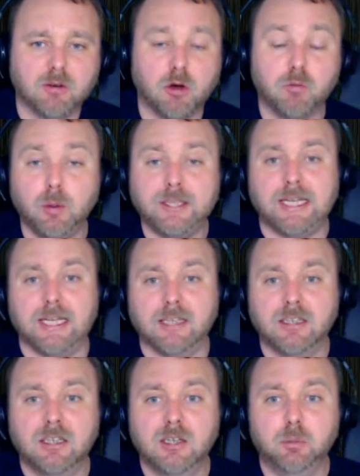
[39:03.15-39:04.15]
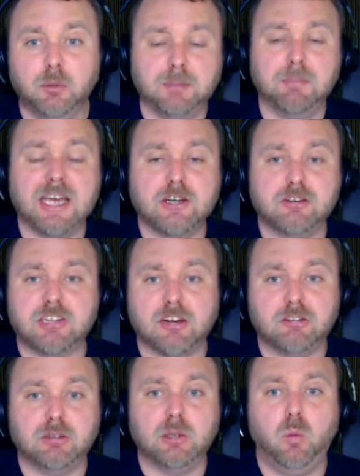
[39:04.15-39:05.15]
Or would they? Would the miners
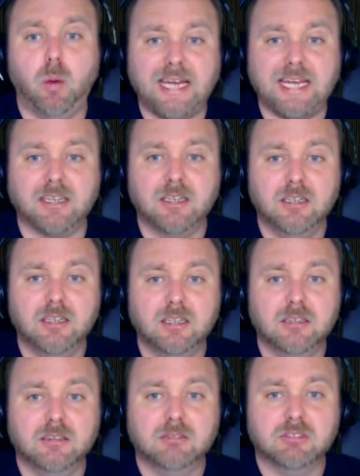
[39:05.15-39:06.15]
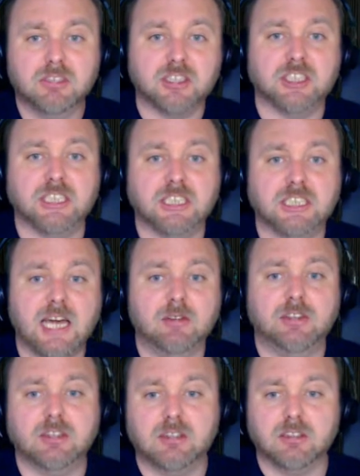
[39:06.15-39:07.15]
actually wait to see how
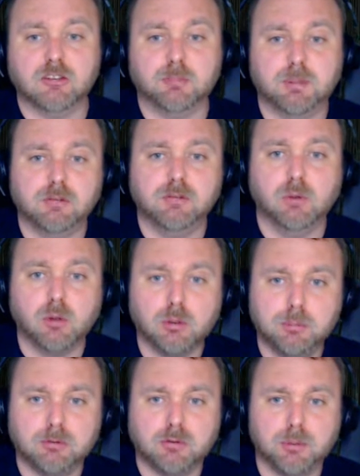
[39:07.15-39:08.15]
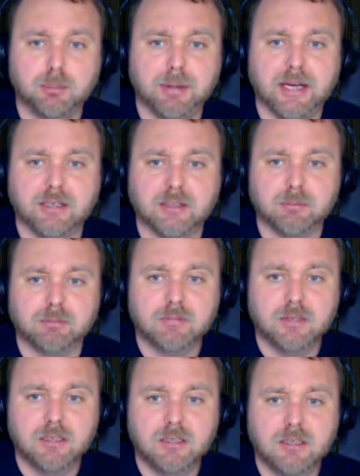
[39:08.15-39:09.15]
these things perform before buying them?
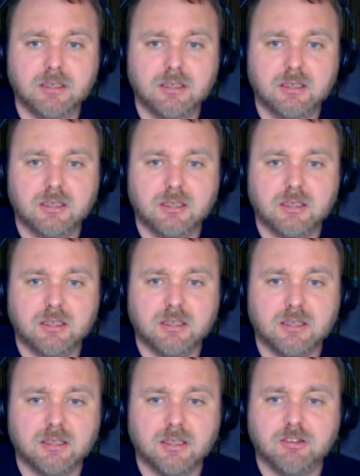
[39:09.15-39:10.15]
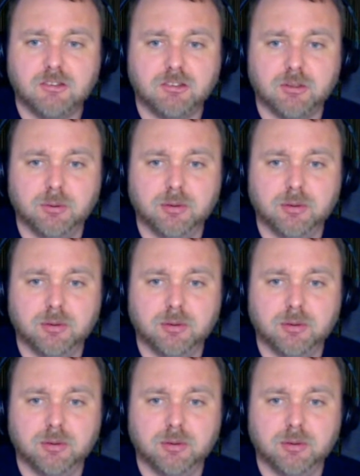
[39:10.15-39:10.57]
I just don't know.